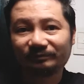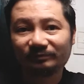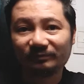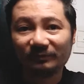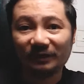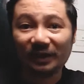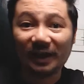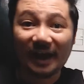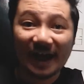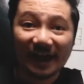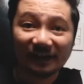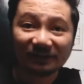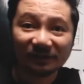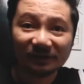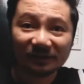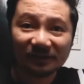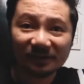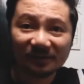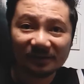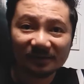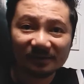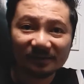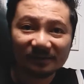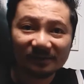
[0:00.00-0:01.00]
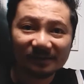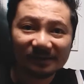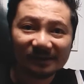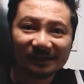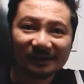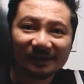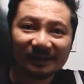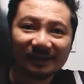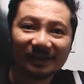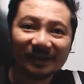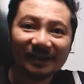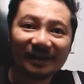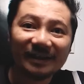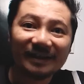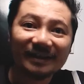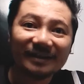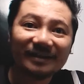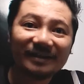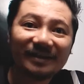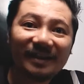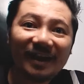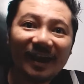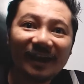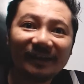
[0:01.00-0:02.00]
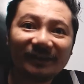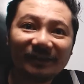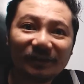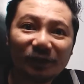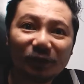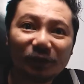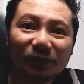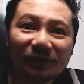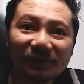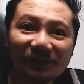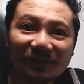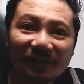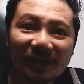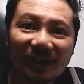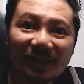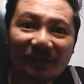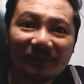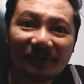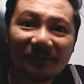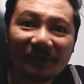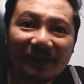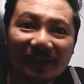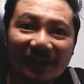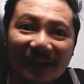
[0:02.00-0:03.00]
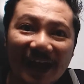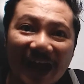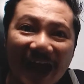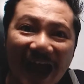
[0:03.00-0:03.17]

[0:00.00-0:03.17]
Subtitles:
The answer? Get yourself an